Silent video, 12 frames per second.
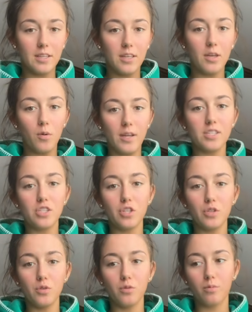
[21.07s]
equates
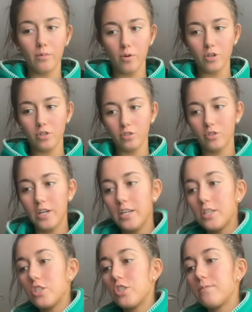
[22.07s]
to proportional
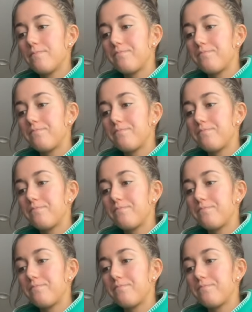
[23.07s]
drainage.